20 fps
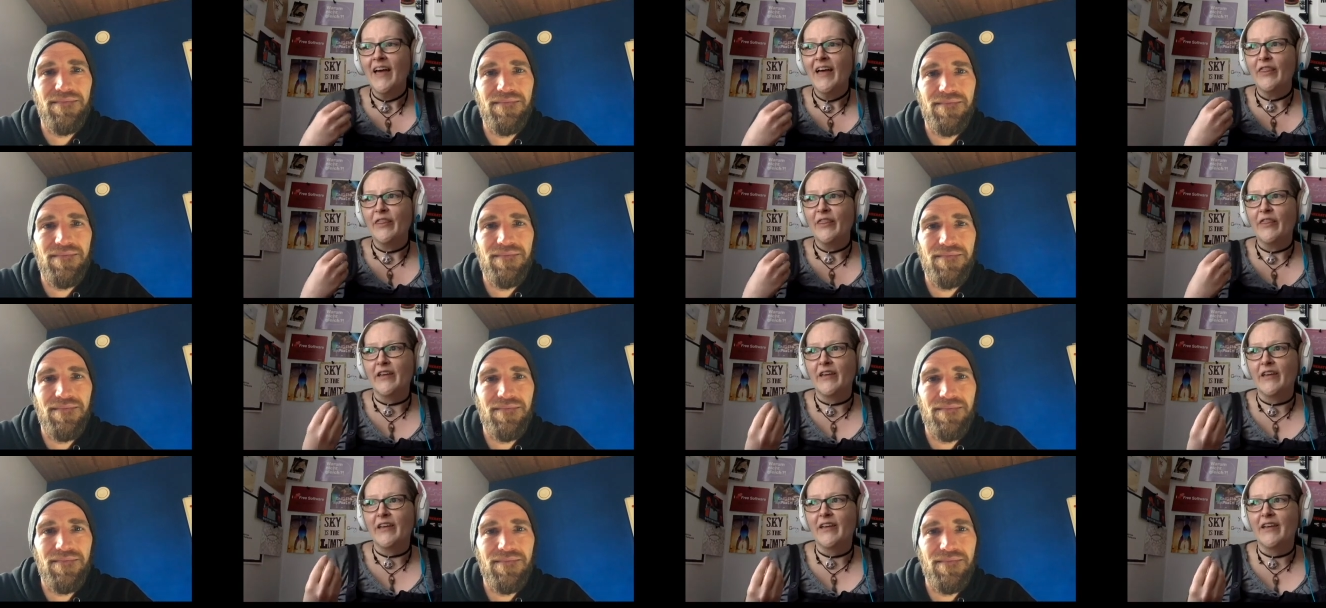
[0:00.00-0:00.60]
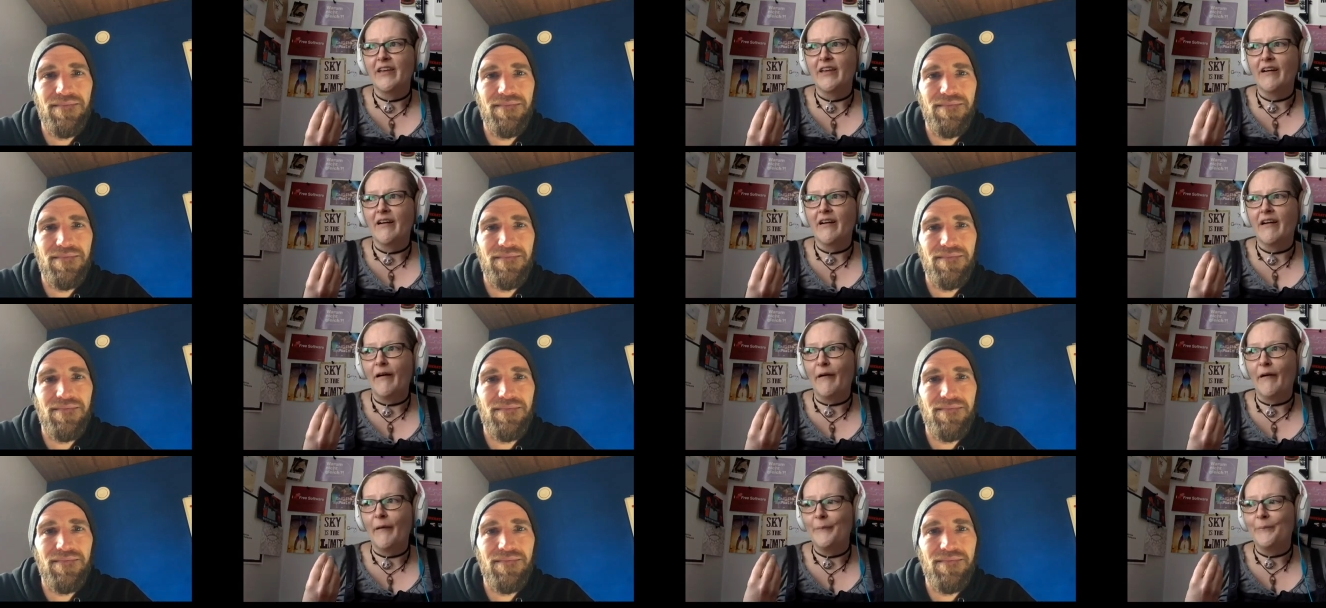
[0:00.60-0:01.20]
Speaker 1: the
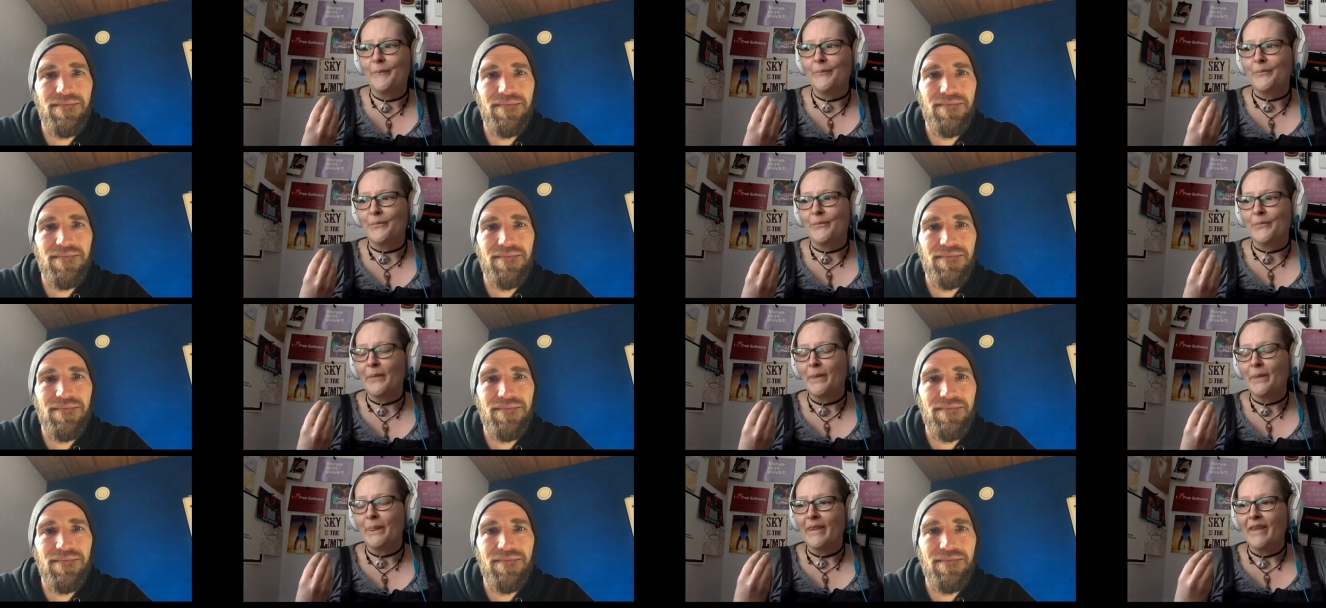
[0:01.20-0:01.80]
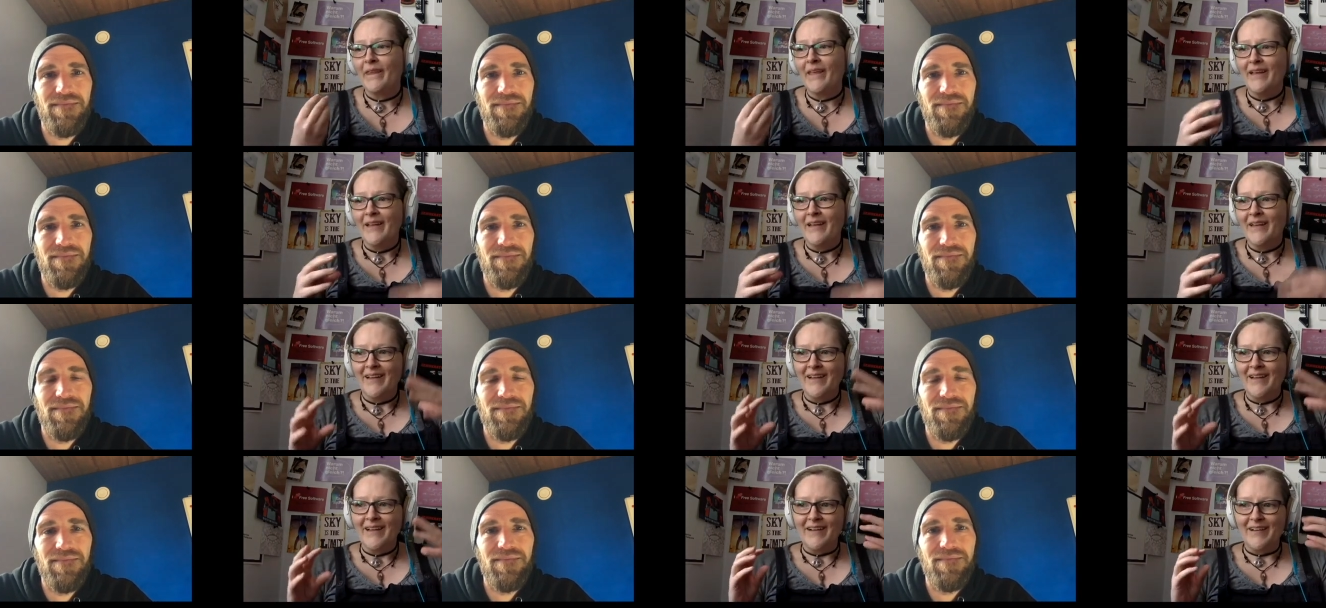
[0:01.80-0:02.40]
um,
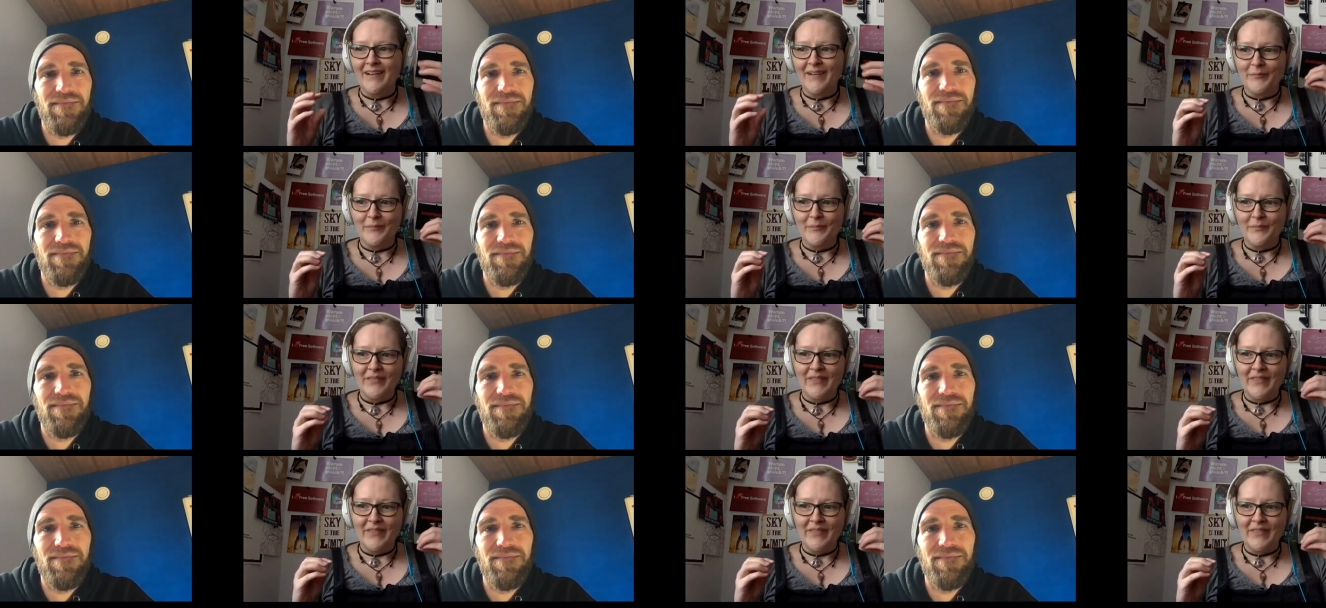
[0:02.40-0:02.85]
um,